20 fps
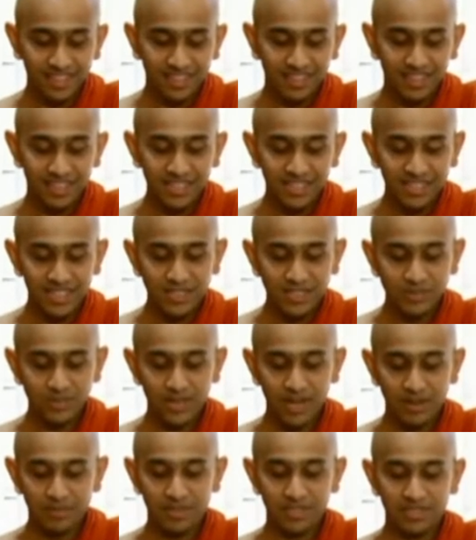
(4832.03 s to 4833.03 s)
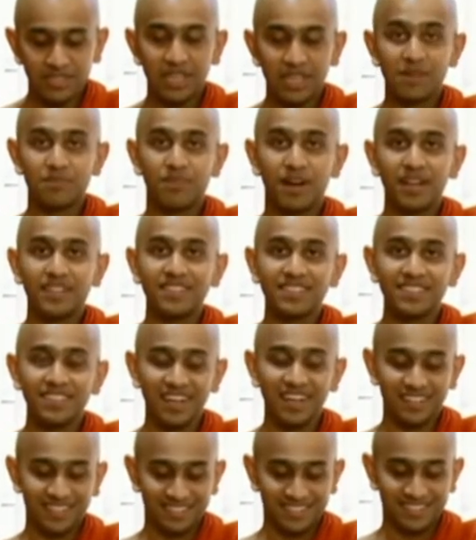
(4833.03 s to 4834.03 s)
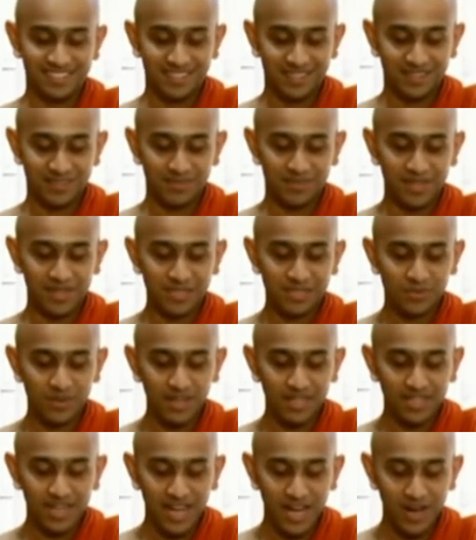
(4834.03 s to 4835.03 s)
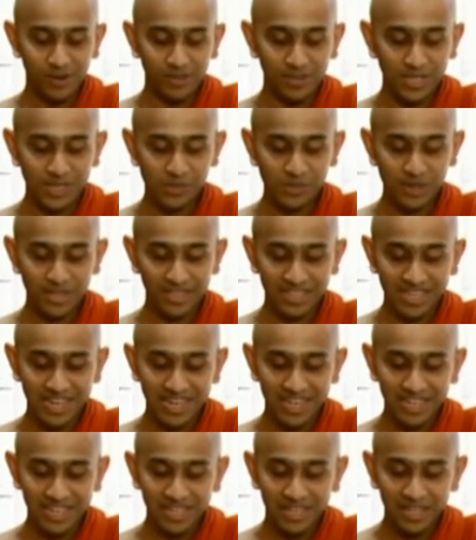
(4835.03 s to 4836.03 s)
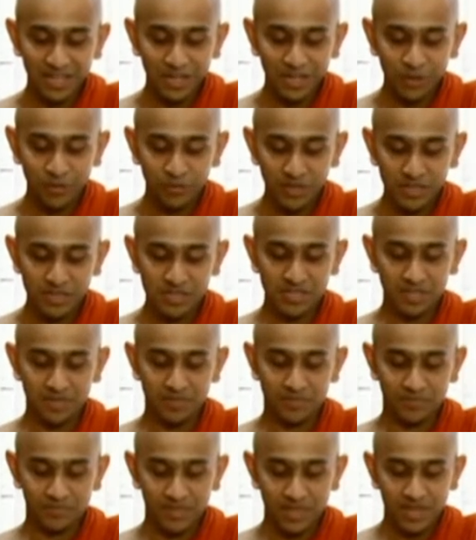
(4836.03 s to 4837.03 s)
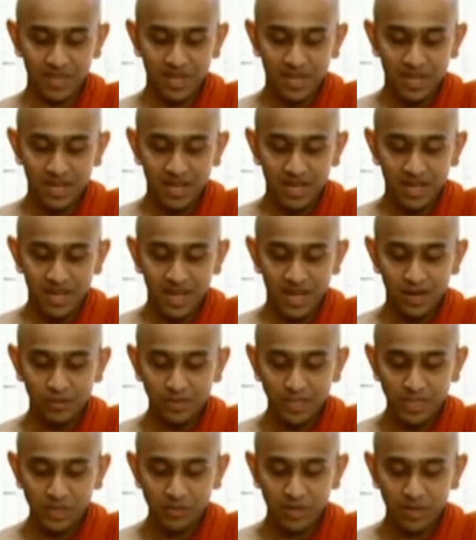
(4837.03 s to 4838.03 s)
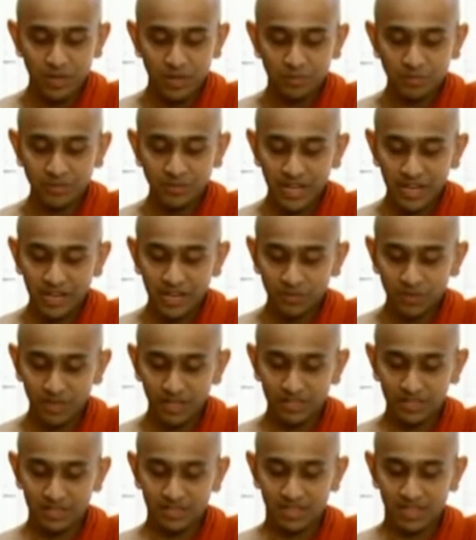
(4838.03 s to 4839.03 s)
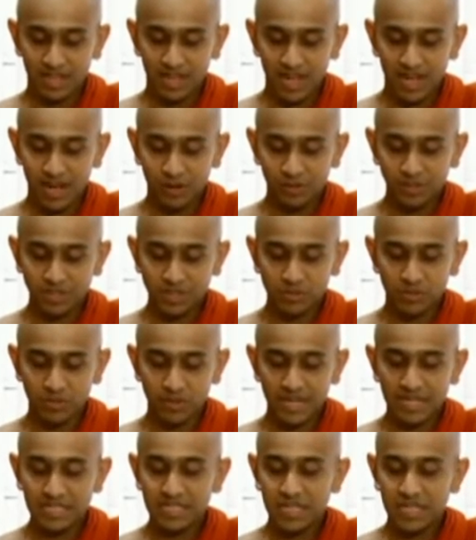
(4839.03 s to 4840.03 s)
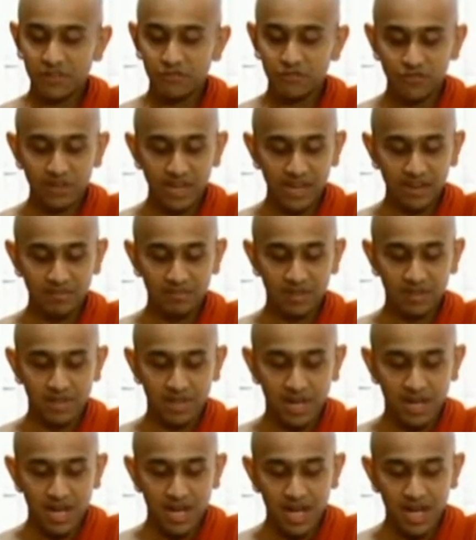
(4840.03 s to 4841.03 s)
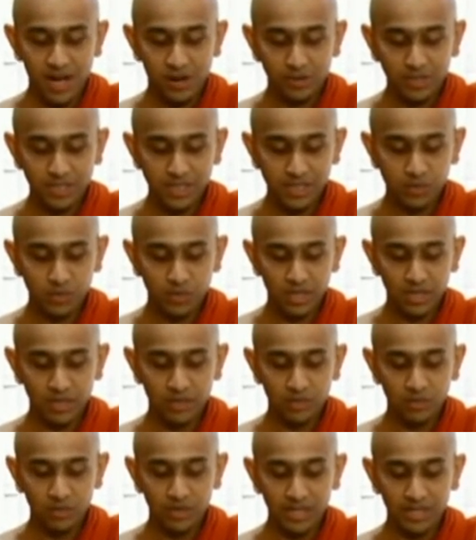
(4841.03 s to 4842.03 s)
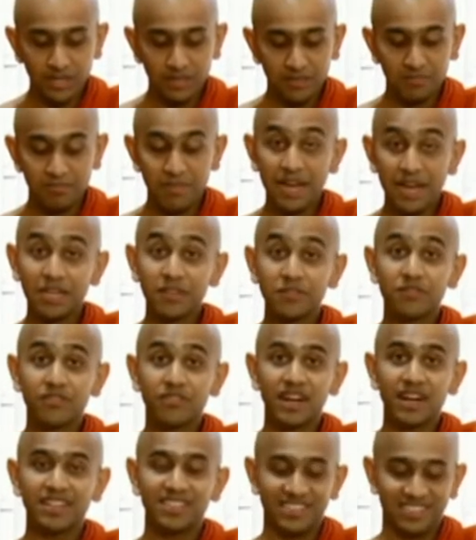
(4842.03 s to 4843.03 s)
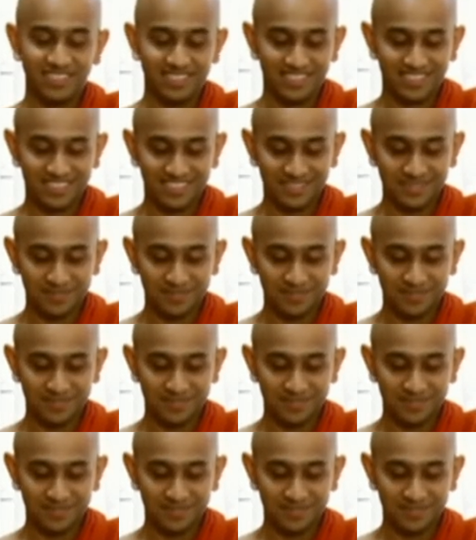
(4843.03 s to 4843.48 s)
Katansu labate panyang means what? How does one gain wisdom? How does one obtain wealth? How does one achieve fame? How does one win many friends?